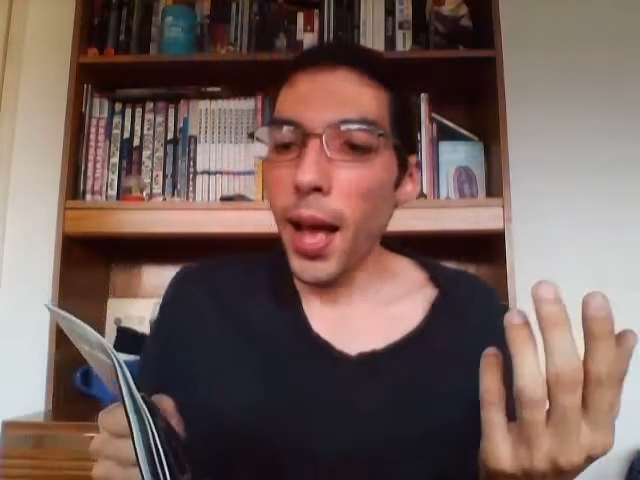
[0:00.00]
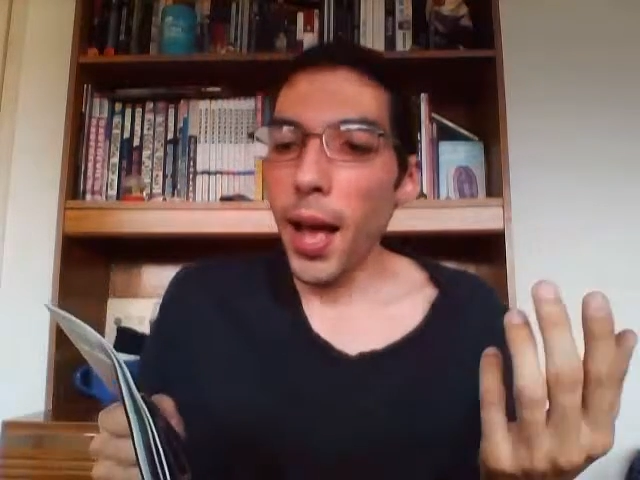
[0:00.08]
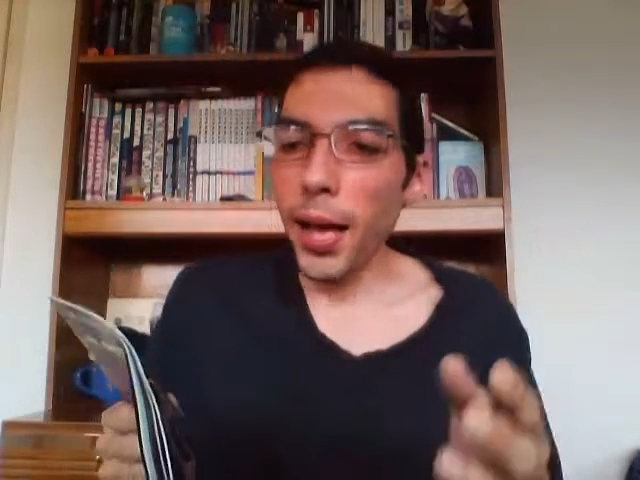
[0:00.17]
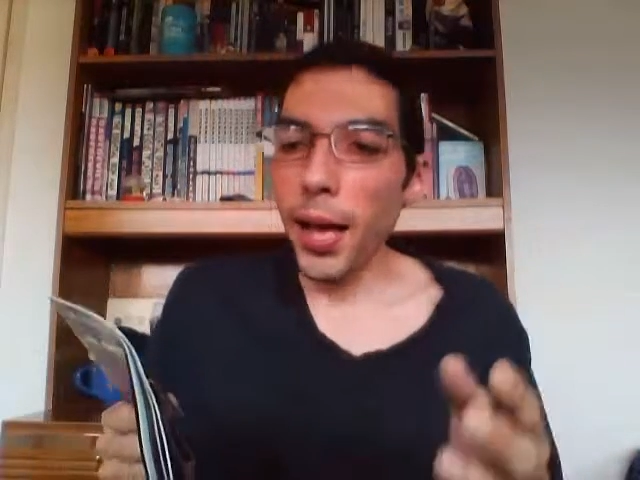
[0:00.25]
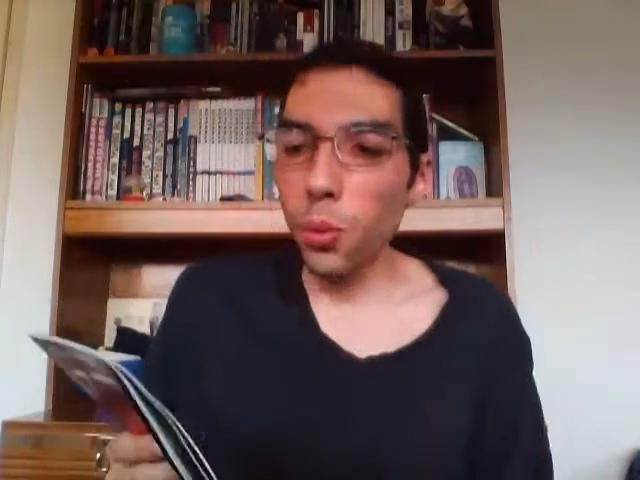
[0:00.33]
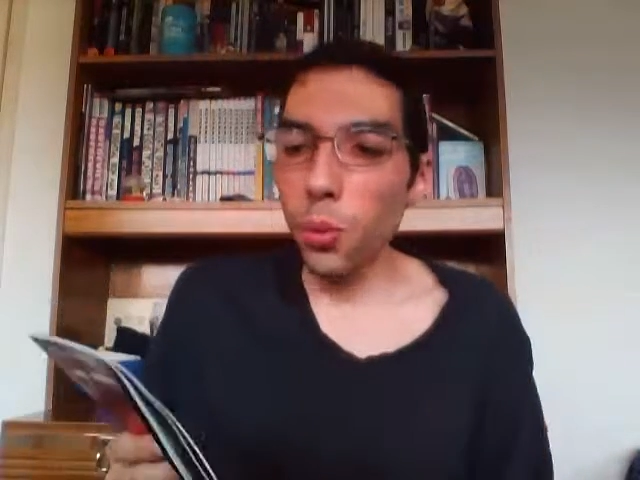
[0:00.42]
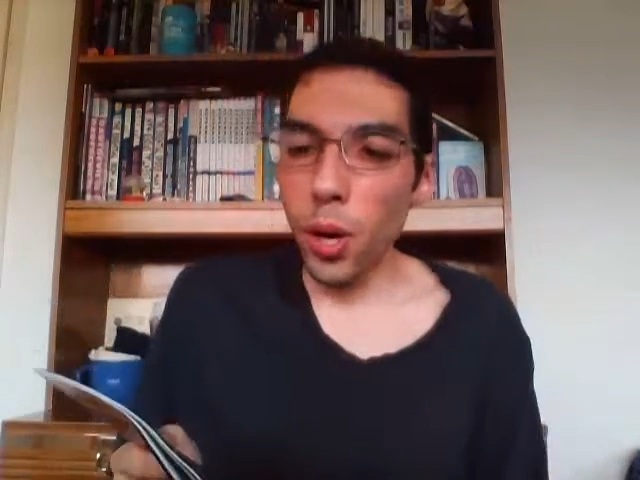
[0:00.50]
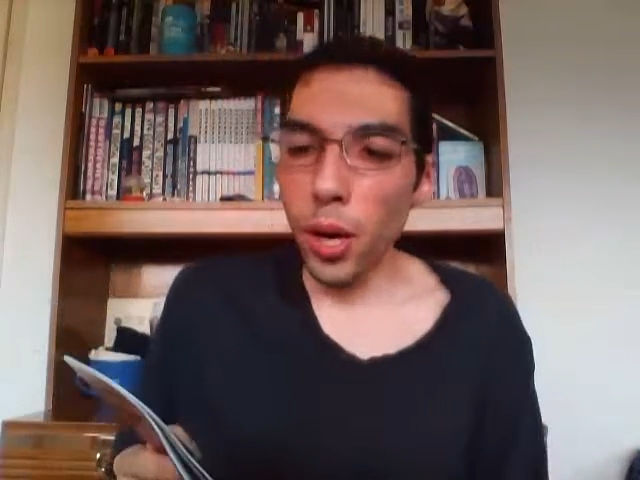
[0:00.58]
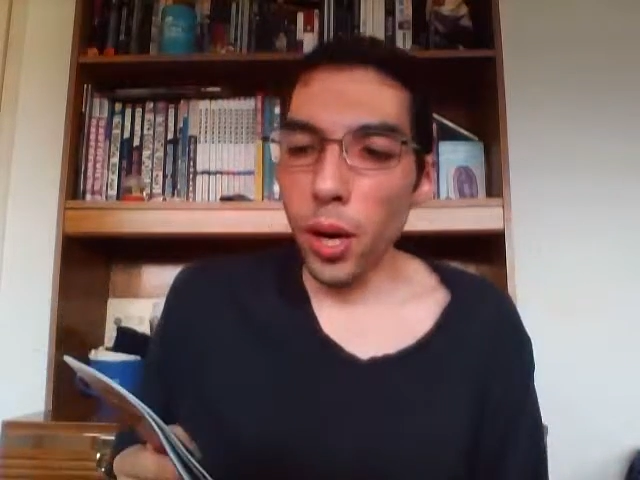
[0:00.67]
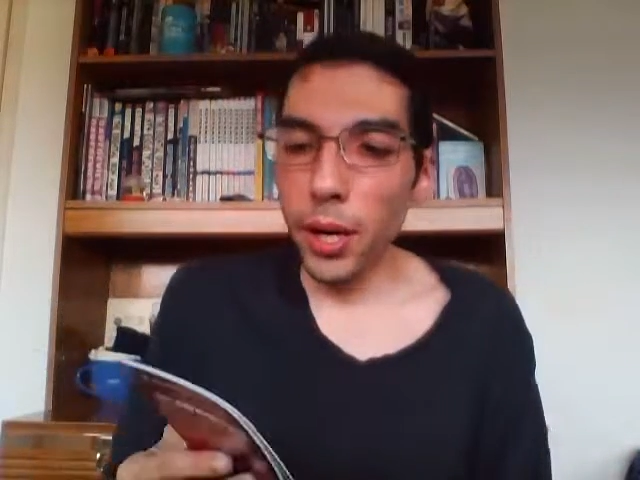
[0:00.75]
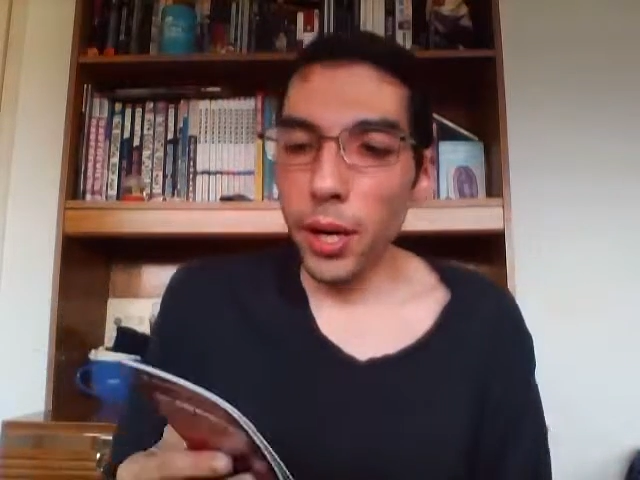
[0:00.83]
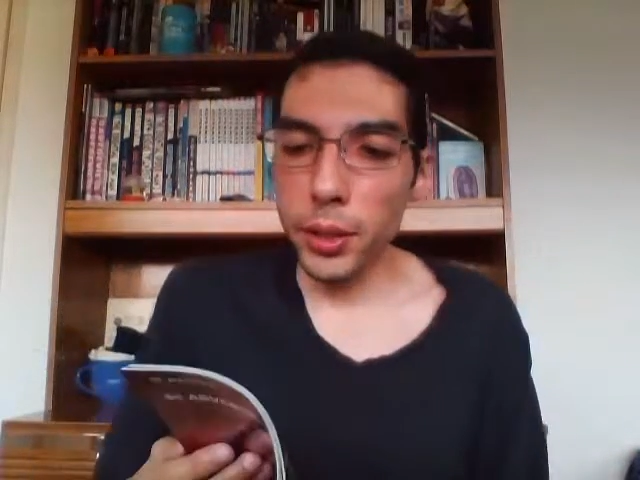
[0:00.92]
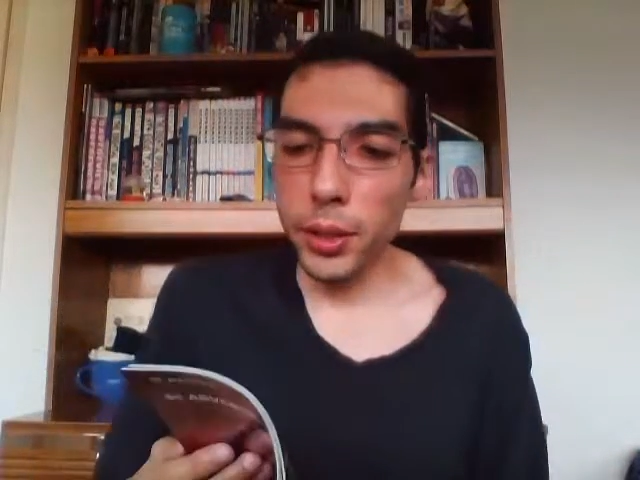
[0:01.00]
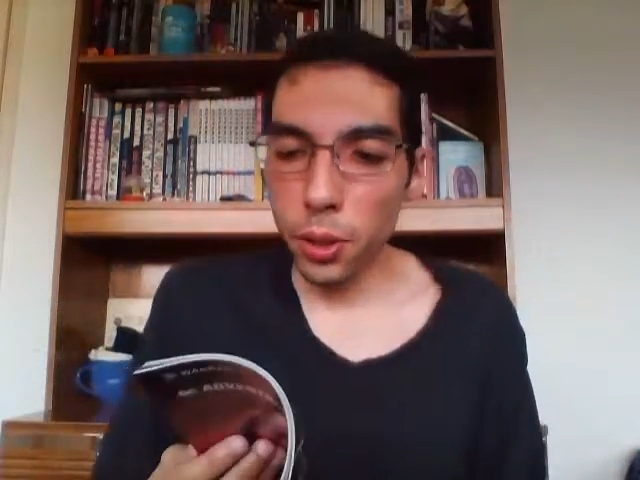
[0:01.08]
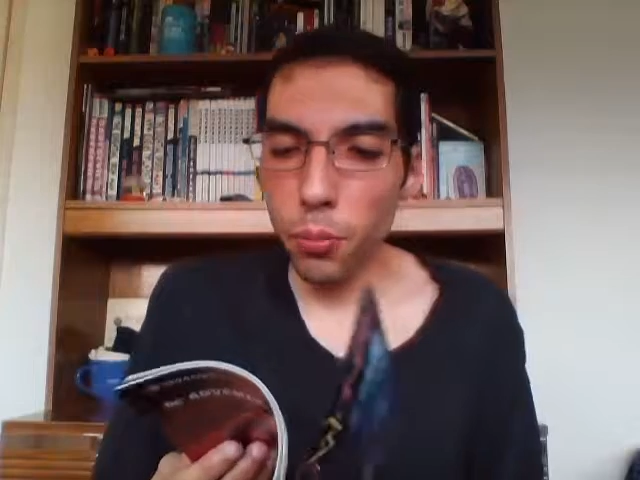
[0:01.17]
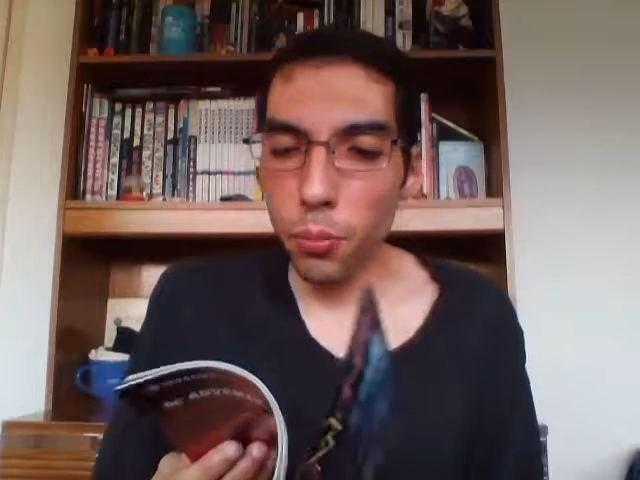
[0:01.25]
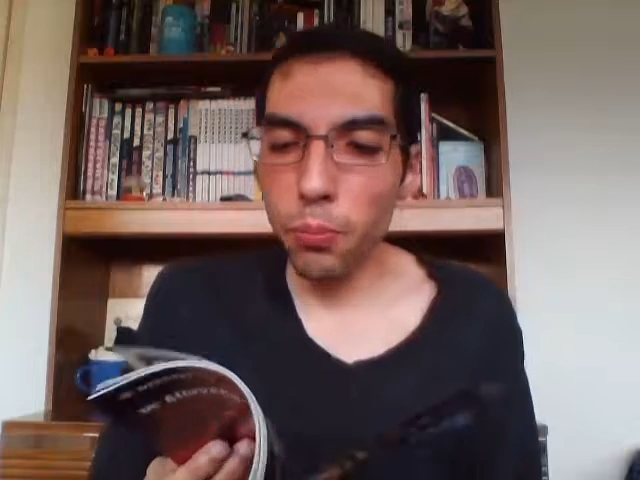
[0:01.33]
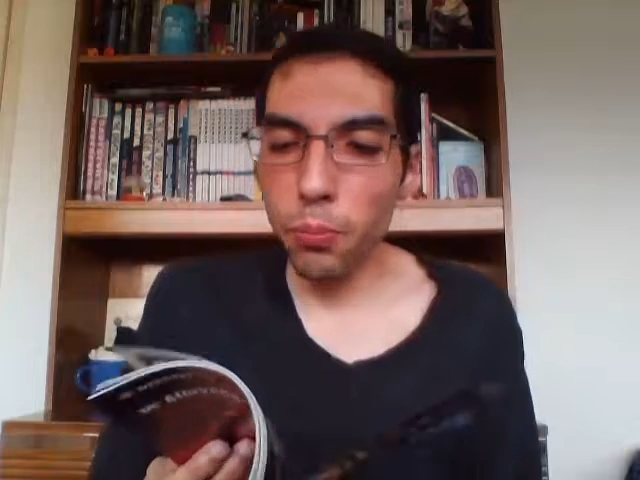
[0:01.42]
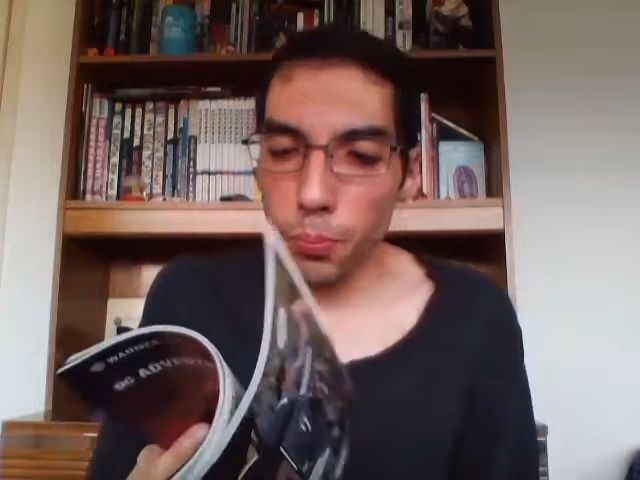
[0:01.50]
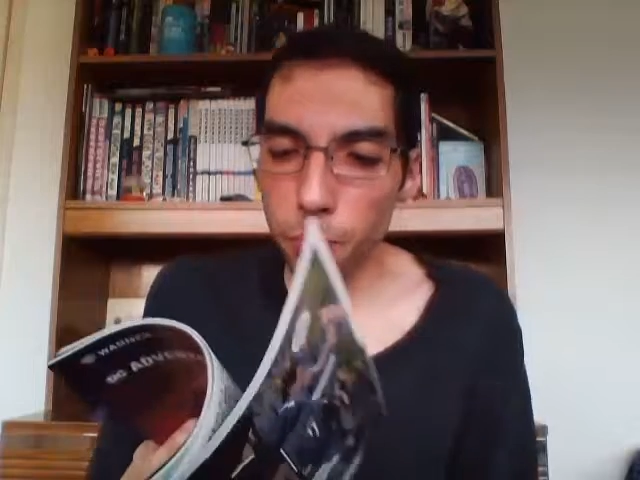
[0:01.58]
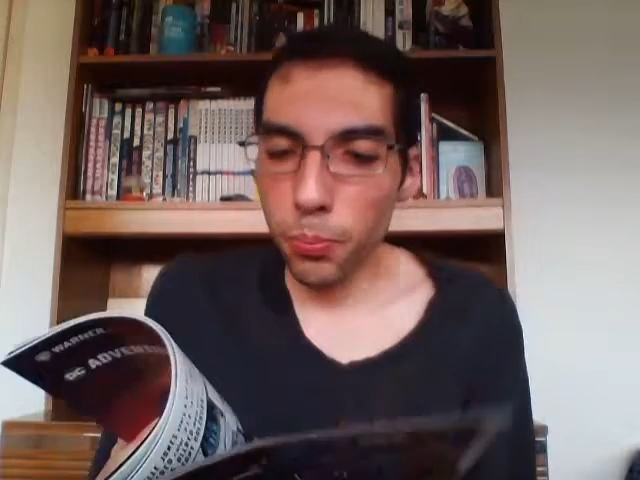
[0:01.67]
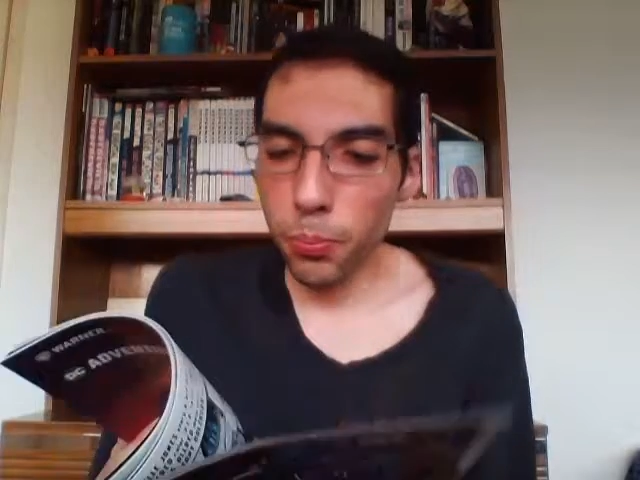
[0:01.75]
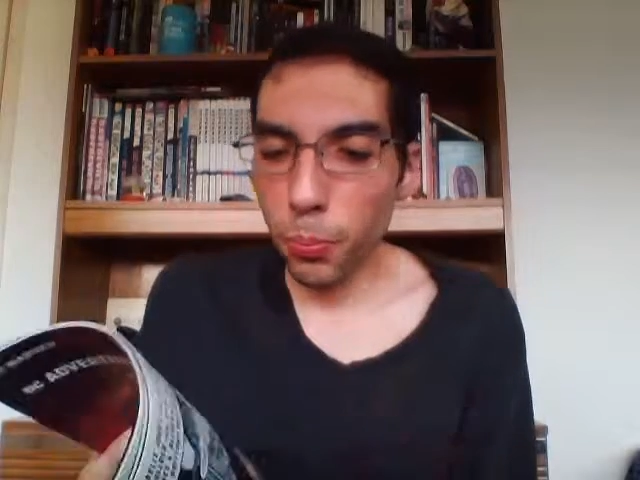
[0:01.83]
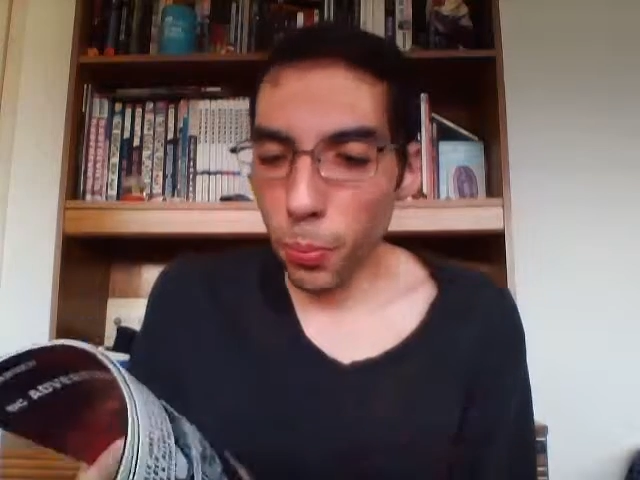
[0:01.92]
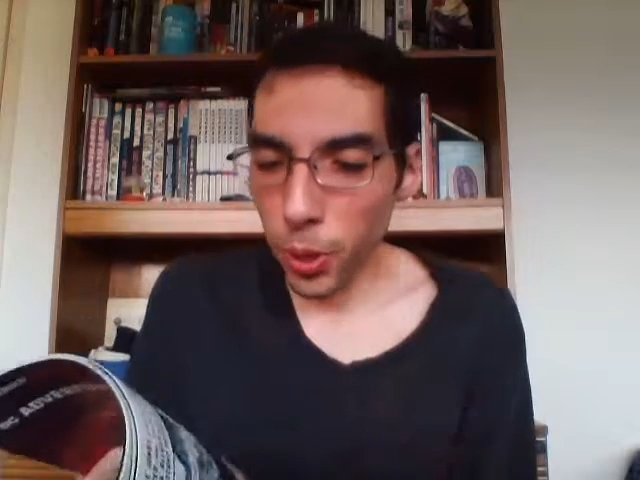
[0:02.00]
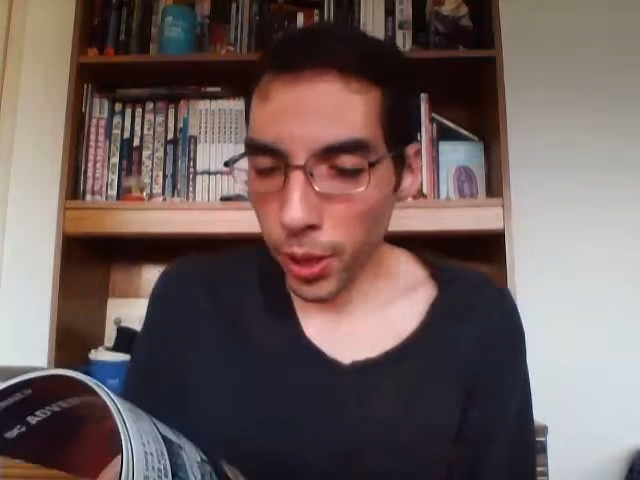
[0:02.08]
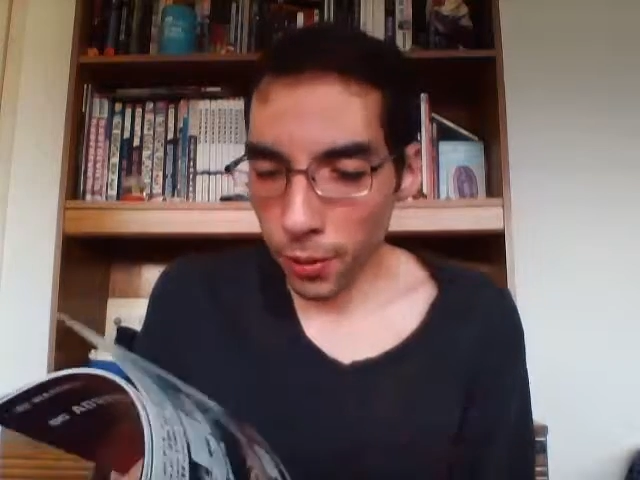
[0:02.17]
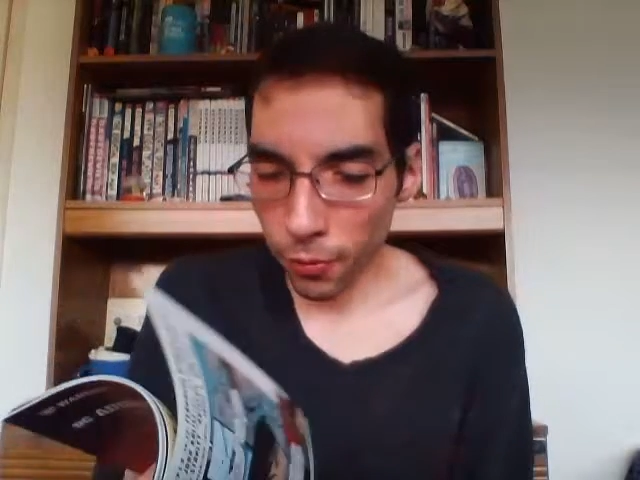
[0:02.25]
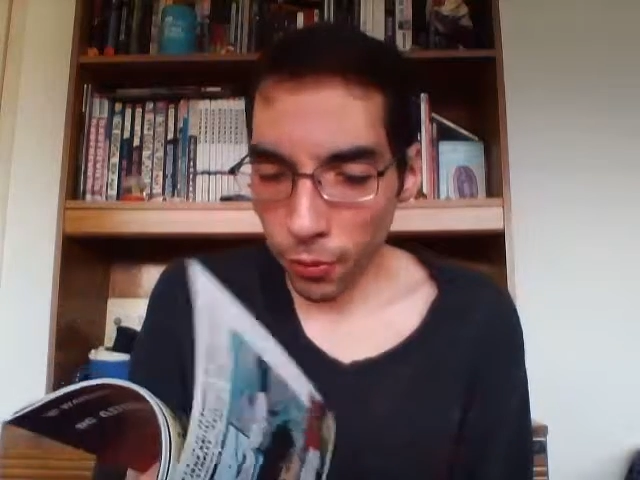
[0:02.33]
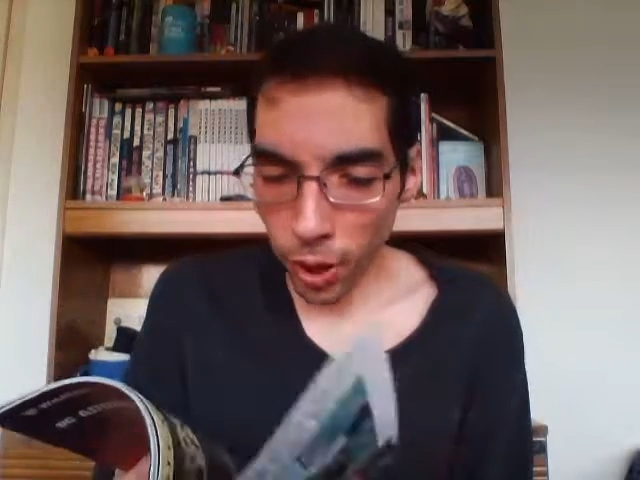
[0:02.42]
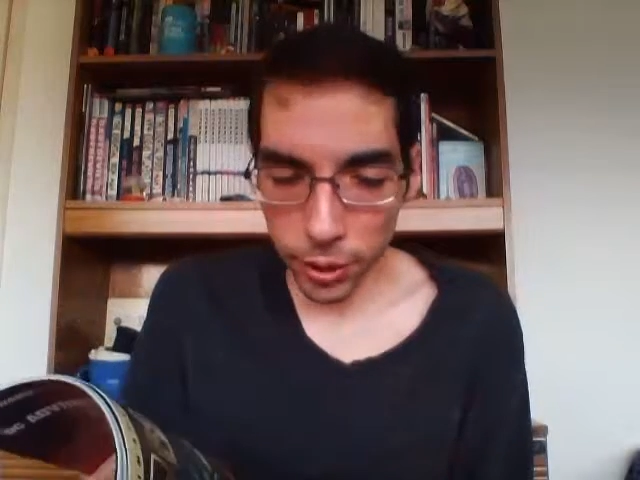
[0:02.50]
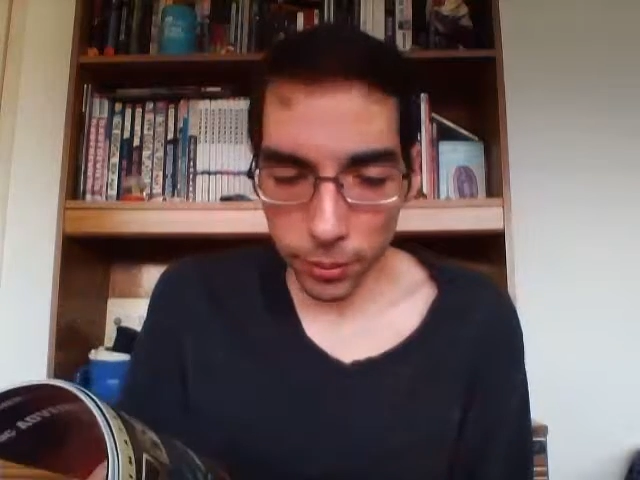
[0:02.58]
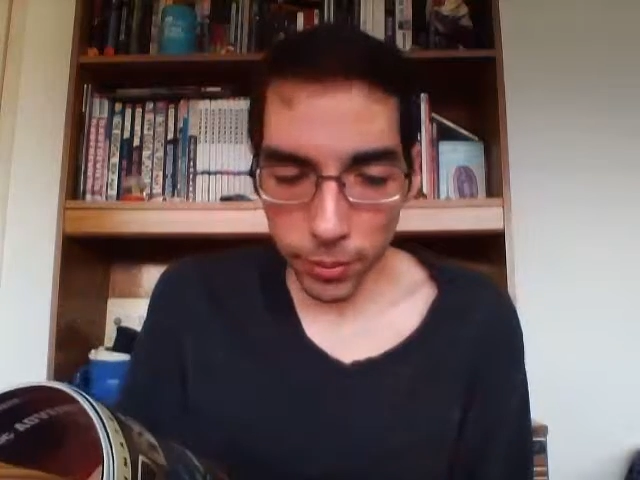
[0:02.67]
as well as one thing I forgot